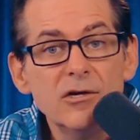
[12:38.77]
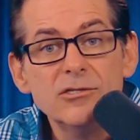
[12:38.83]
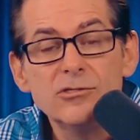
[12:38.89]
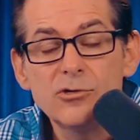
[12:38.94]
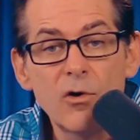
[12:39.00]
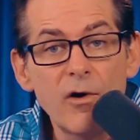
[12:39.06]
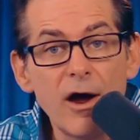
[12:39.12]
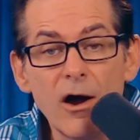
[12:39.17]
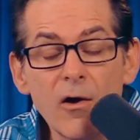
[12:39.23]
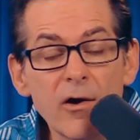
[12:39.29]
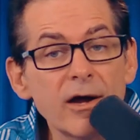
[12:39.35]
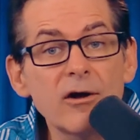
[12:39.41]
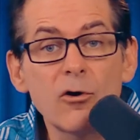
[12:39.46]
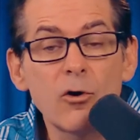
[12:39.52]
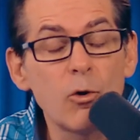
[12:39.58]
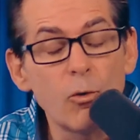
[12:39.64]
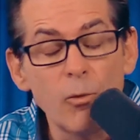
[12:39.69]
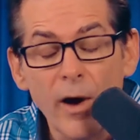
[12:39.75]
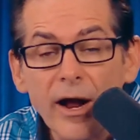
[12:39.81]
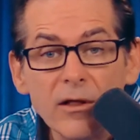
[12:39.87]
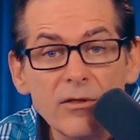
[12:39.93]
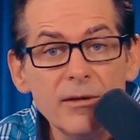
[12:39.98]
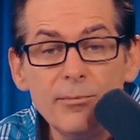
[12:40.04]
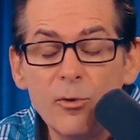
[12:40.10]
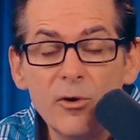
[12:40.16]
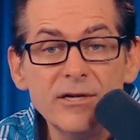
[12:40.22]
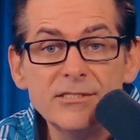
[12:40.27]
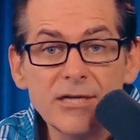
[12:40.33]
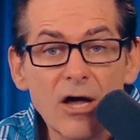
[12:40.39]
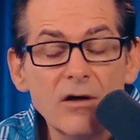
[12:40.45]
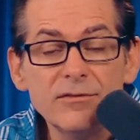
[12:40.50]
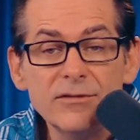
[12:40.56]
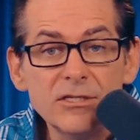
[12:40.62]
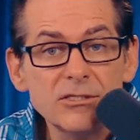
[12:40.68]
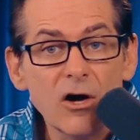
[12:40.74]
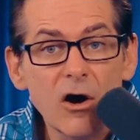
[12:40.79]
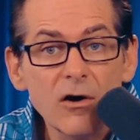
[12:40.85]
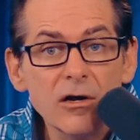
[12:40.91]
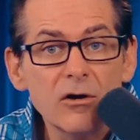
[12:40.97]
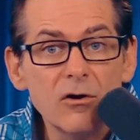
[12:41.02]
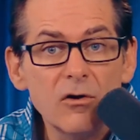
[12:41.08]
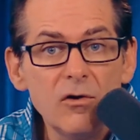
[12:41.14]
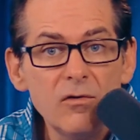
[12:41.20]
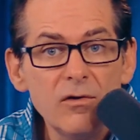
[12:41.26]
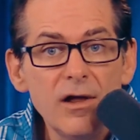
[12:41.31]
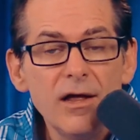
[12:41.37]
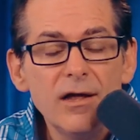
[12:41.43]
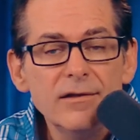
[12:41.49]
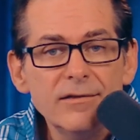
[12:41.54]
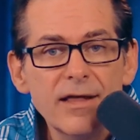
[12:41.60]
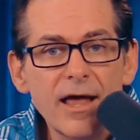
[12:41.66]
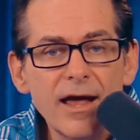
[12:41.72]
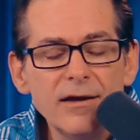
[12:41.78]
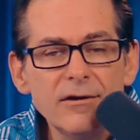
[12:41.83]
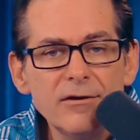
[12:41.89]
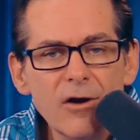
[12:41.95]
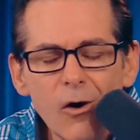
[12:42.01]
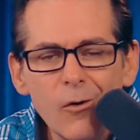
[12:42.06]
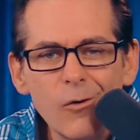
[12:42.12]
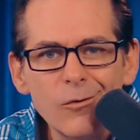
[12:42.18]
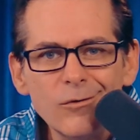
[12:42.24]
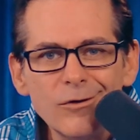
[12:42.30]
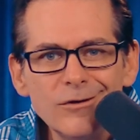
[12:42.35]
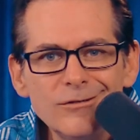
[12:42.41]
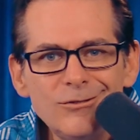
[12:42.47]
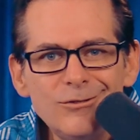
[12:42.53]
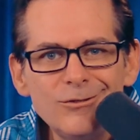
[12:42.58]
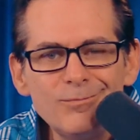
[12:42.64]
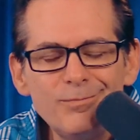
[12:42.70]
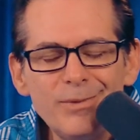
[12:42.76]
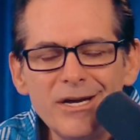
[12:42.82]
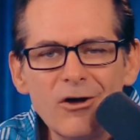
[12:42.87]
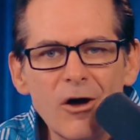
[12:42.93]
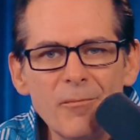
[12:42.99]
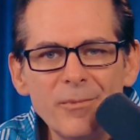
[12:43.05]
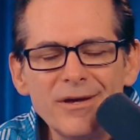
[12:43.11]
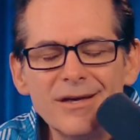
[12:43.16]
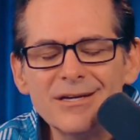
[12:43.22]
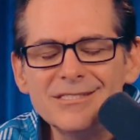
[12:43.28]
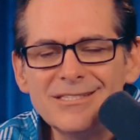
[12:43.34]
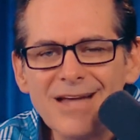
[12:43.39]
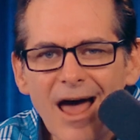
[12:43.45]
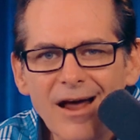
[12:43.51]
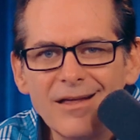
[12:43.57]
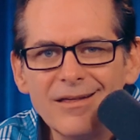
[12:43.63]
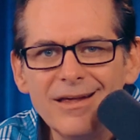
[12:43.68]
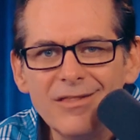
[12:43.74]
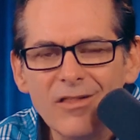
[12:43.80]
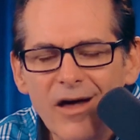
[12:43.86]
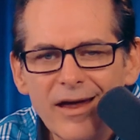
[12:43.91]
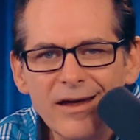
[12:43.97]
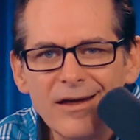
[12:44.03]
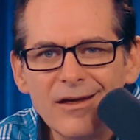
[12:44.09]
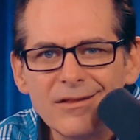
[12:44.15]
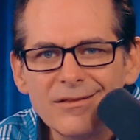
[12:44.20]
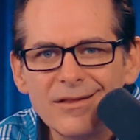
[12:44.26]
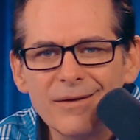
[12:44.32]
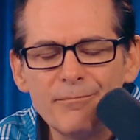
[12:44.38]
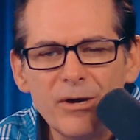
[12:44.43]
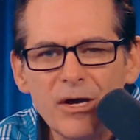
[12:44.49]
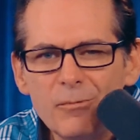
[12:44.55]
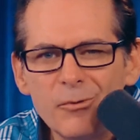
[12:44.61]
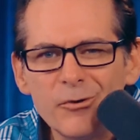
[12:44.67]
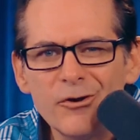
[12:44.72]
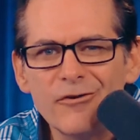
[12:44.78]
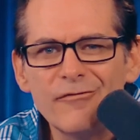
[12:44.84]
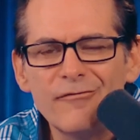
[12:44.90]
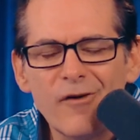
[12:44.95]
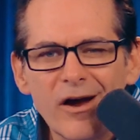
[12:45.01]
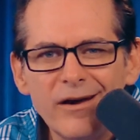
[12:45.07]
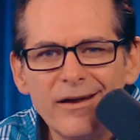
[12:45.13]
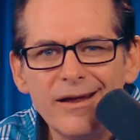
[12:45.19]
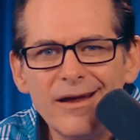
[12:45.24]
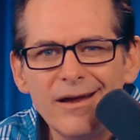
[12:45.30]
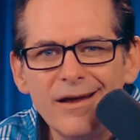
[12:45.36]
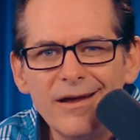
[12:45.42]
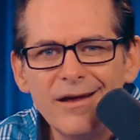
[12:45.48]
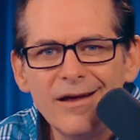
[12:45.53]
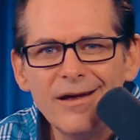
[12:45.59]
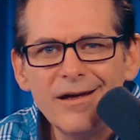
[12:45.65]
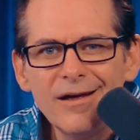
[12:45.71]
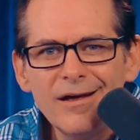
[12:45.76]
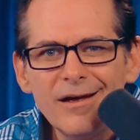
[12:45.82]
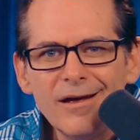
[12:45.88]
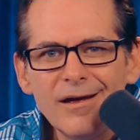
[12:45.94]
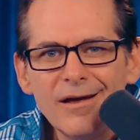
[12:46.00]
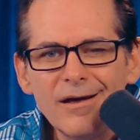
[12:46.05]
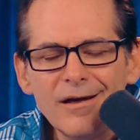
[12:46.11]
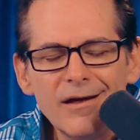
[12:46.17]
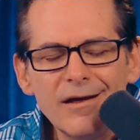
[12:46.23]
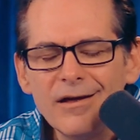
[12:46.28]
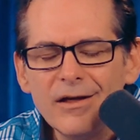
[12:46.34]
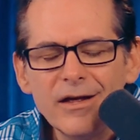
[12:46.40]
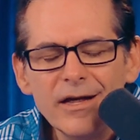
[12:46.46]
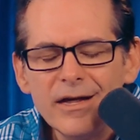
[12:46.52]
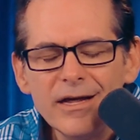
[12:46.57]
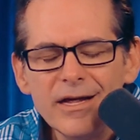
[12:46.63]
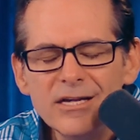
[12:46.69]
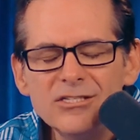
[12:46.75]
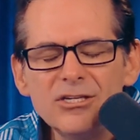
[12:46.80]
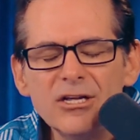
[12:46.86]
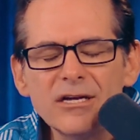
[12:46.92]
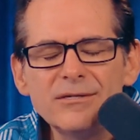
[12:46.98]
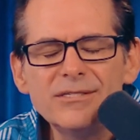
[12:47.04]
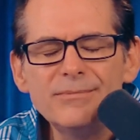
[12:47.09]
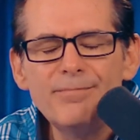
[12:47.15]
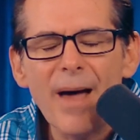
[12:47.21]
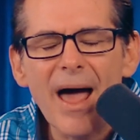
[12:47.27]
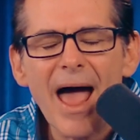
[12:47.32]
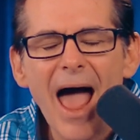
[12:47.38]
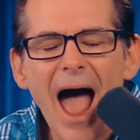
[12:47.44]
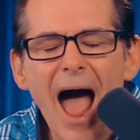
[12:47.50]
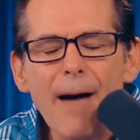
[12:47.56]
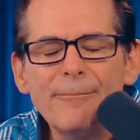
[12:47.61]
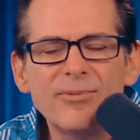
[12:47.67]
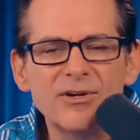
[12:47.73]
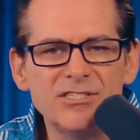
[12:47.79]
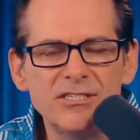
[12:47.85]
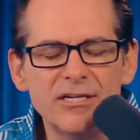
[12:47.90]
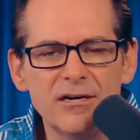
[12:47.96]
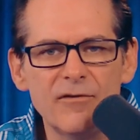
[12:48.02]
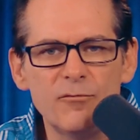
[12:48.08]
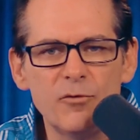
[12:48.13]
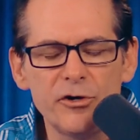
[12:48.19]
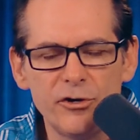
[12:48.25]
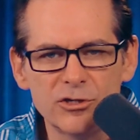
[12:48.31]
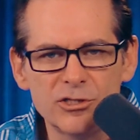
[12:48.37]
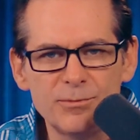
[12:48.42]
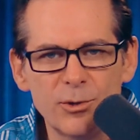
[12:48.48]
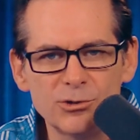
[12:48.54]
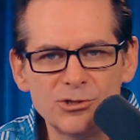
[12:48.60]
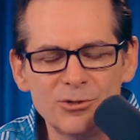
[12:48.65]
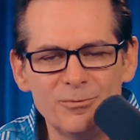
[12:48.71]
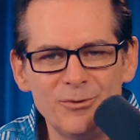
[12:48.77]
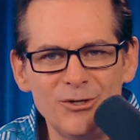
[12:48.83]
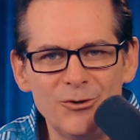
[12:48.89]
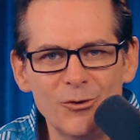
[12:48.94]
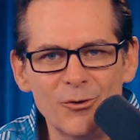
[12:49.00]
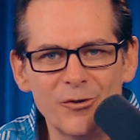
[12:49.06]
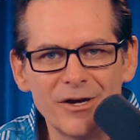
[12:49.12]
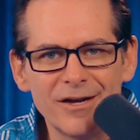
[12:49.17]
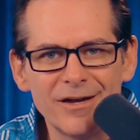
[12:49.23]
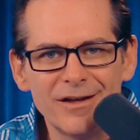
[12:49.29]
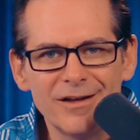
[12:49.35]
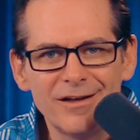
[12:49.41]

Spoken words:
So Eric correctly points out in this article that, no, becoming exactly like the people you're fighting is the opposite of what you're supposed to be doing.